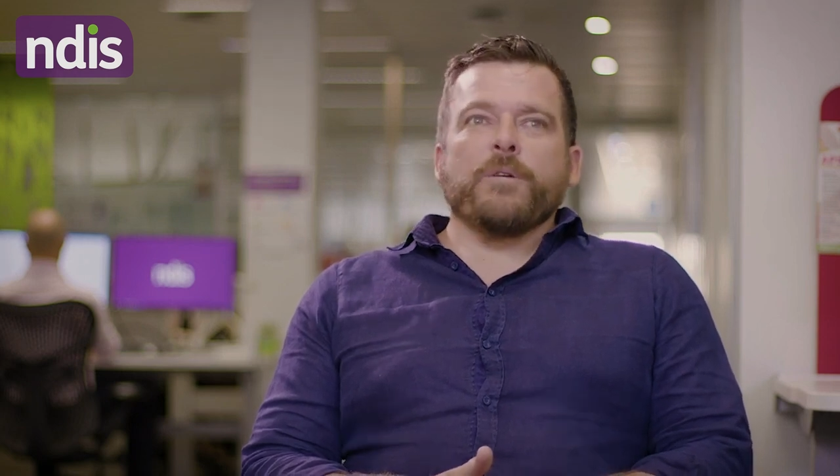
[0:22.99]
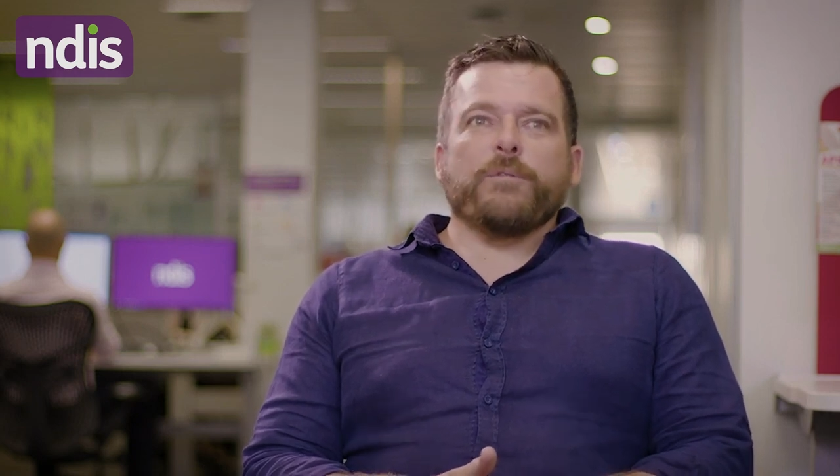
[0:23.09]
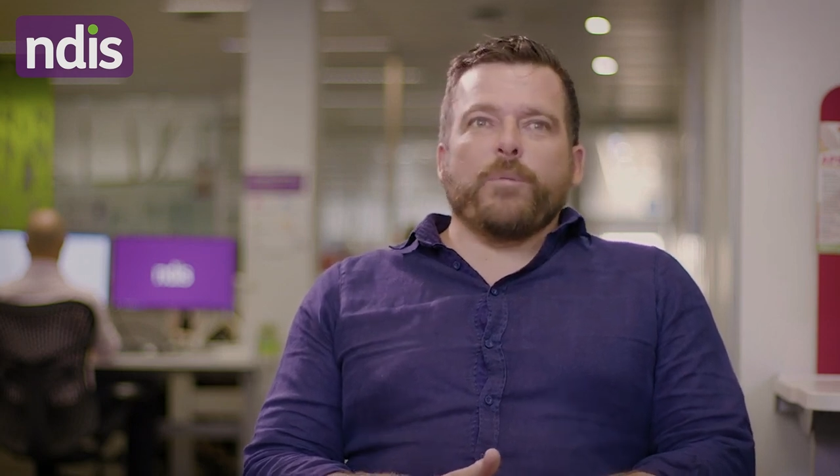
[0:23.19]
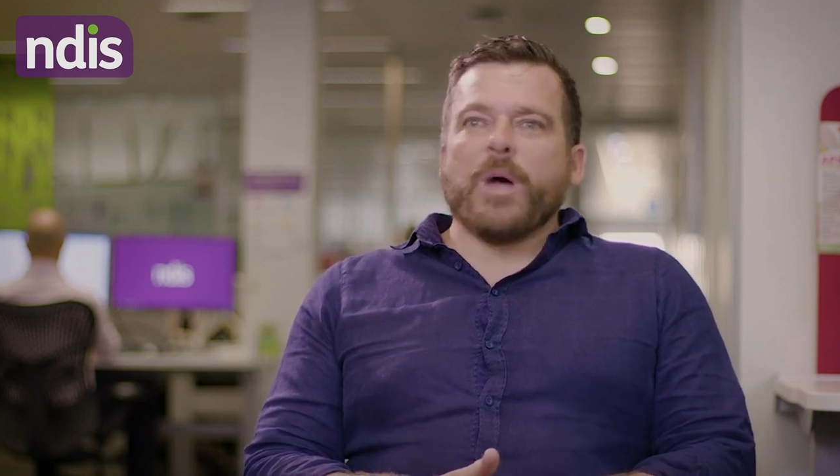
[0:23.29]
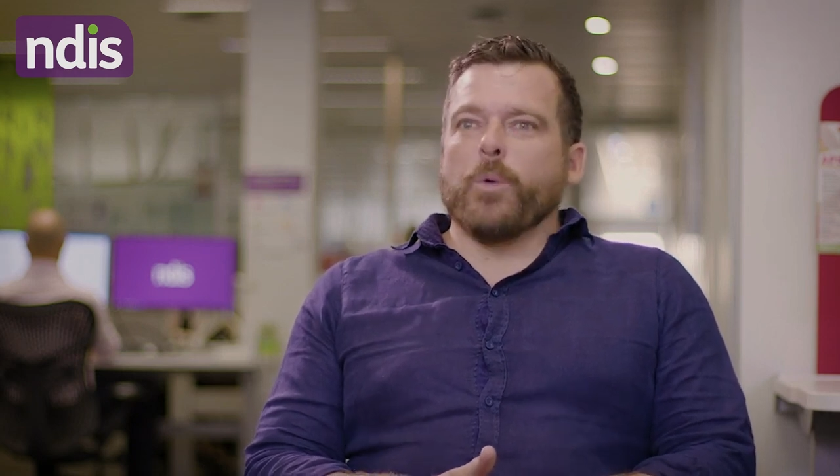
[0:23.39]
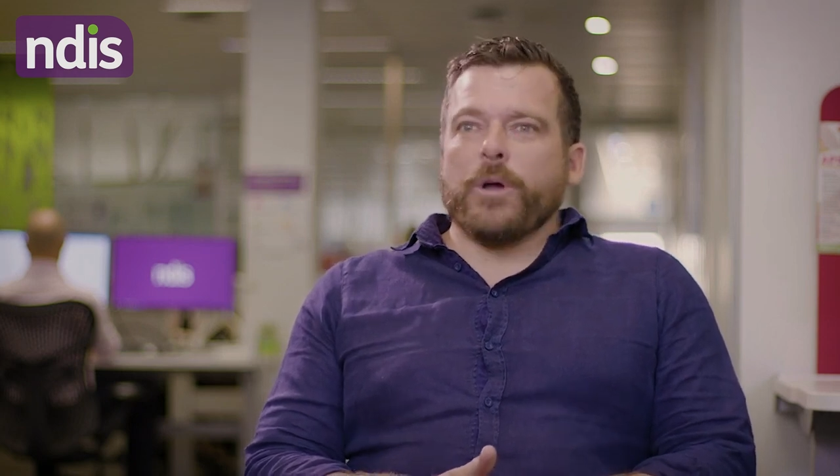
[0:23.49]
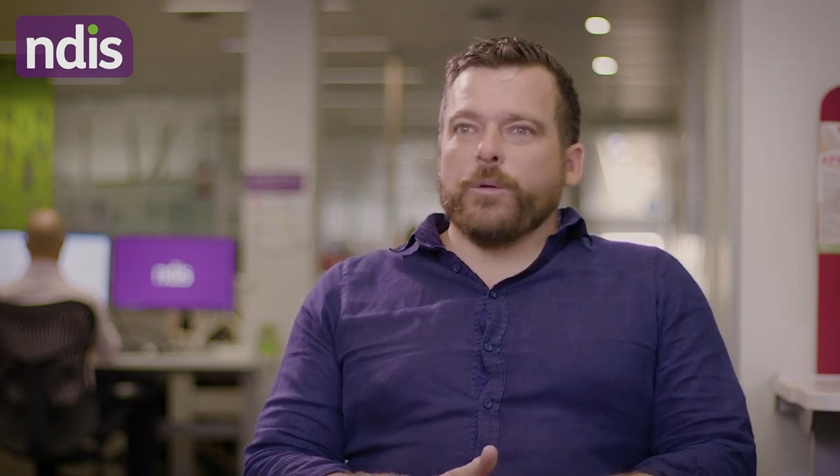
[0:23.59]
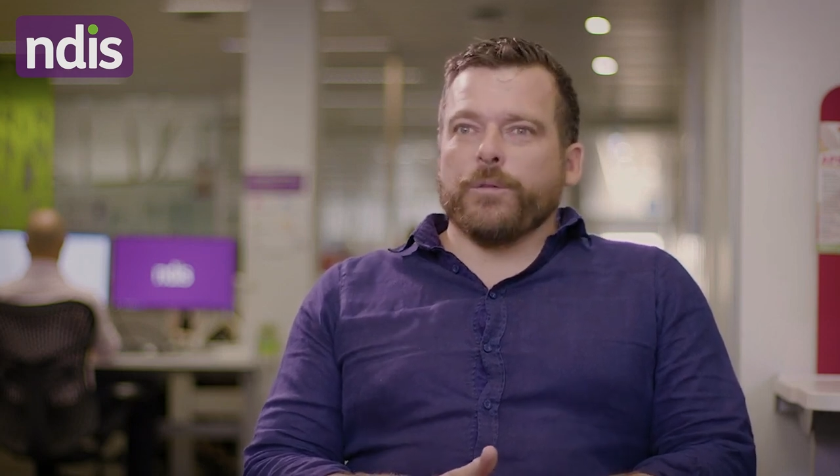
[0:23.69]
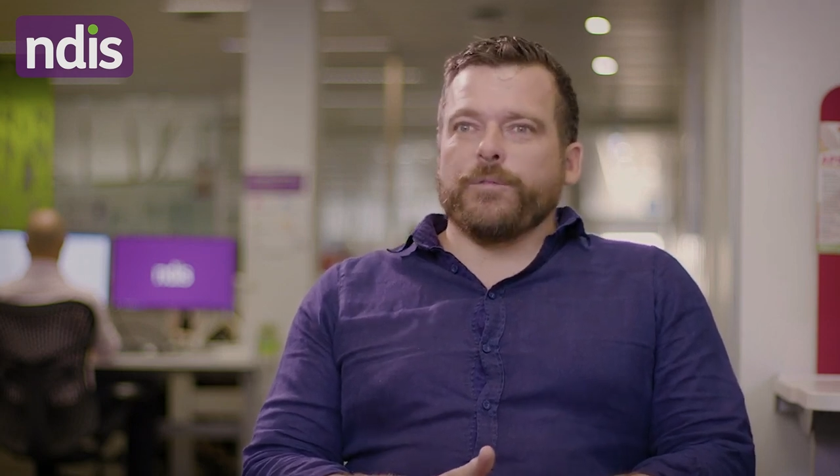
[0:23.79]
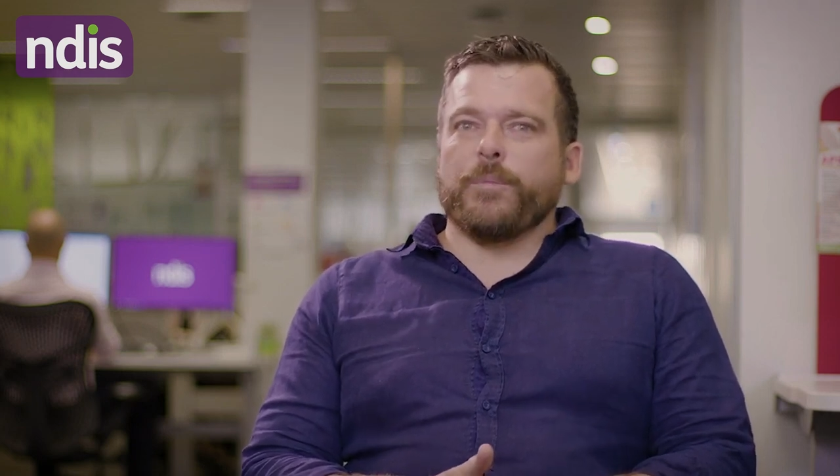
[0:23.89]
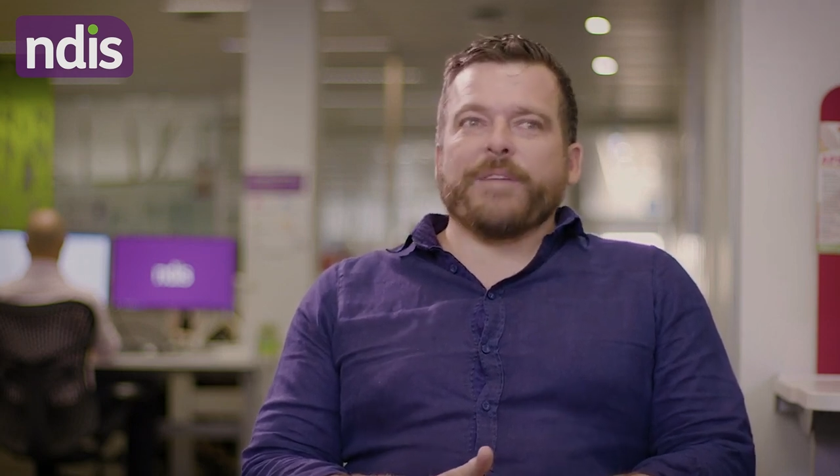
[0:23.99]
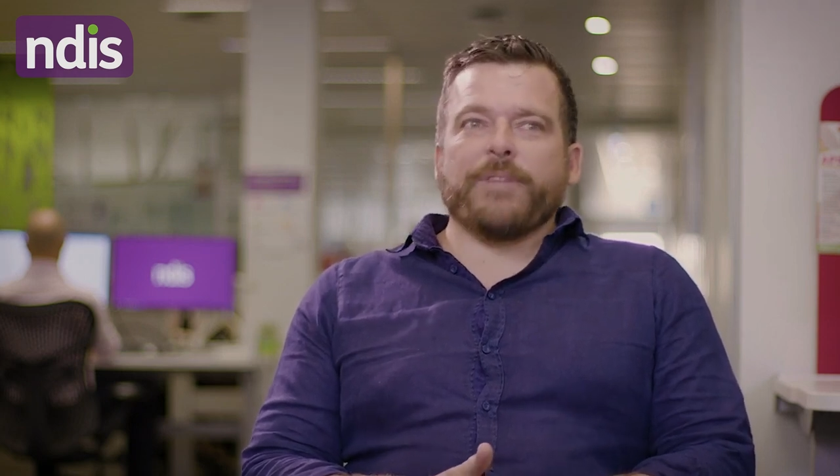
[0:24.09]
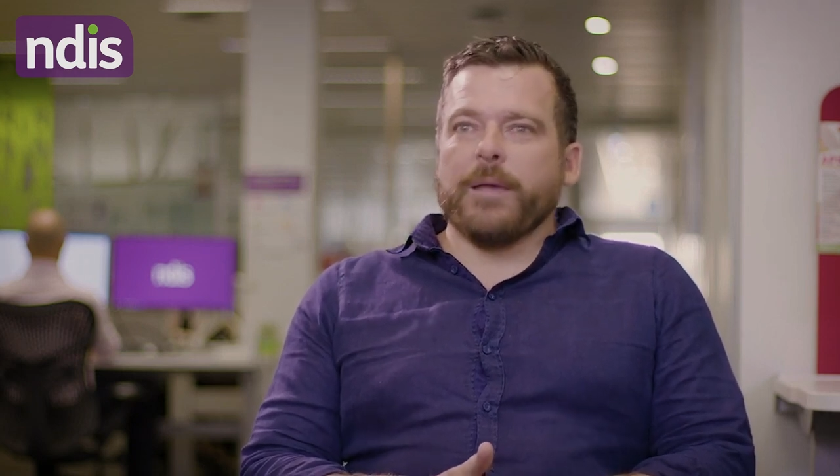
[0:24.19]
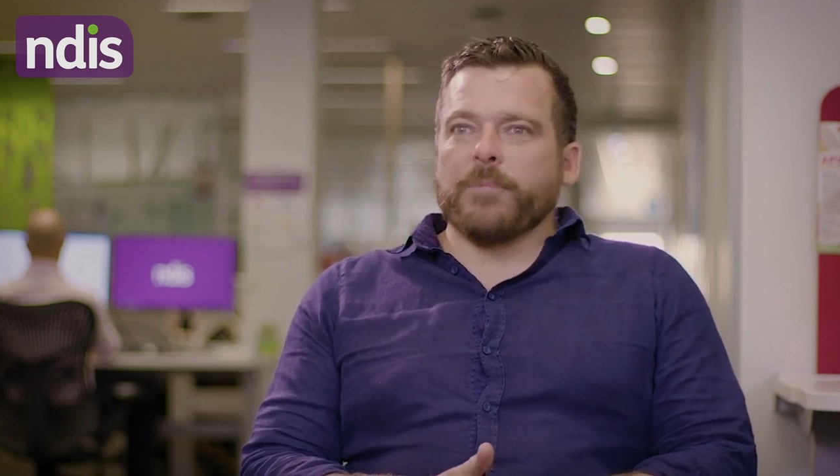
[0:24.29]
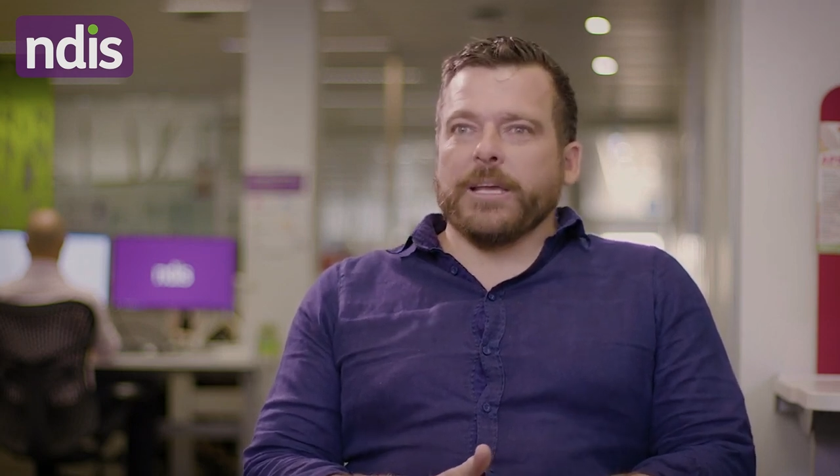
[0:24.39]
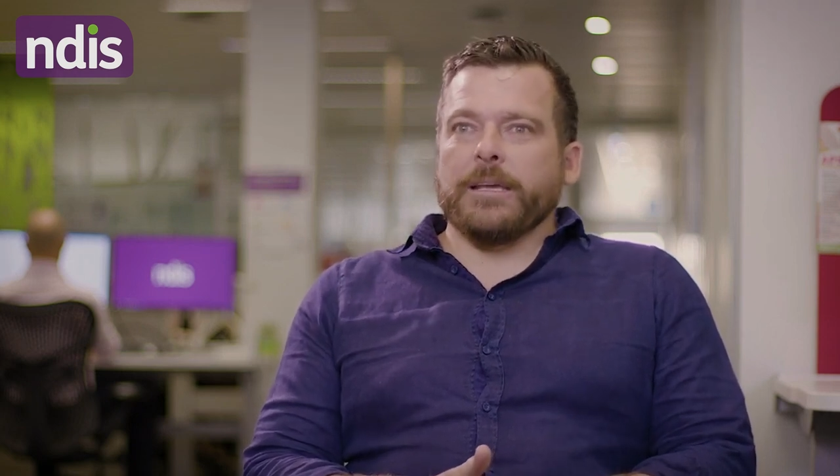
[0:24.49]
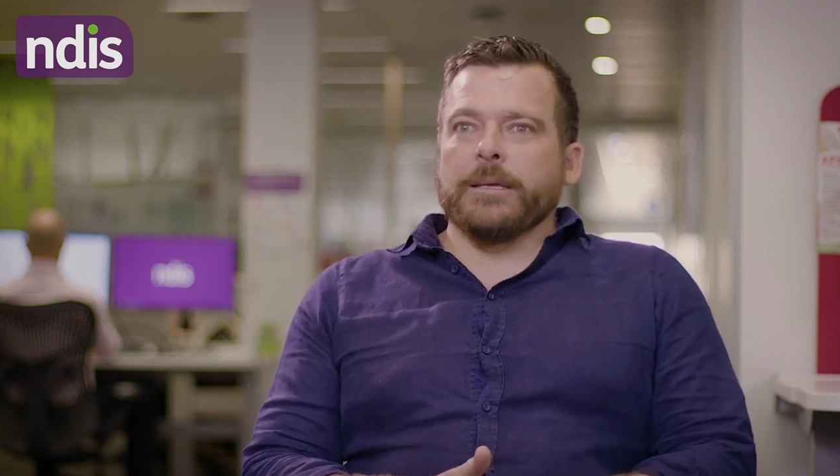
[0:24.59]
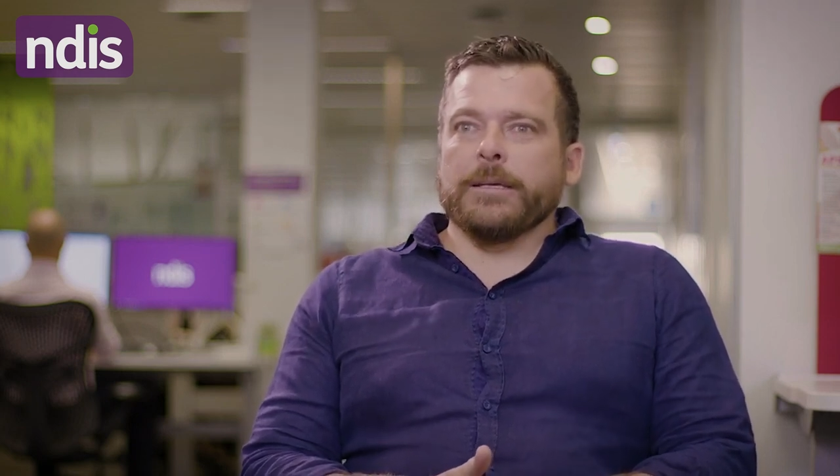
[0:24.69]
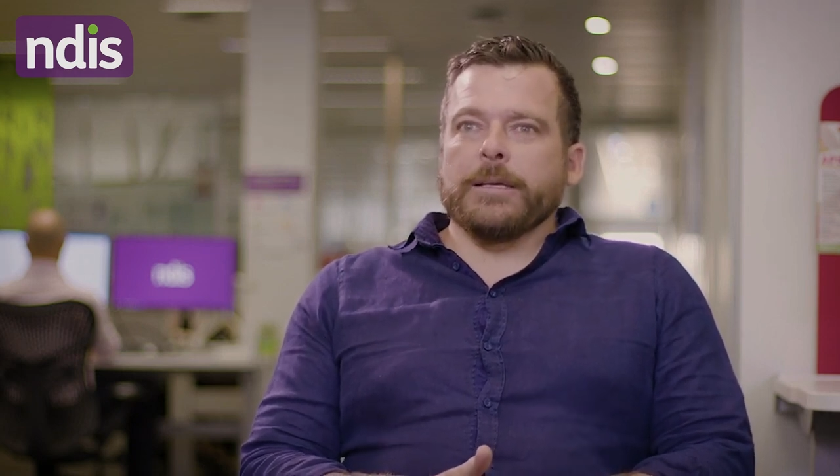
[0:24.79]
for my world, for my family.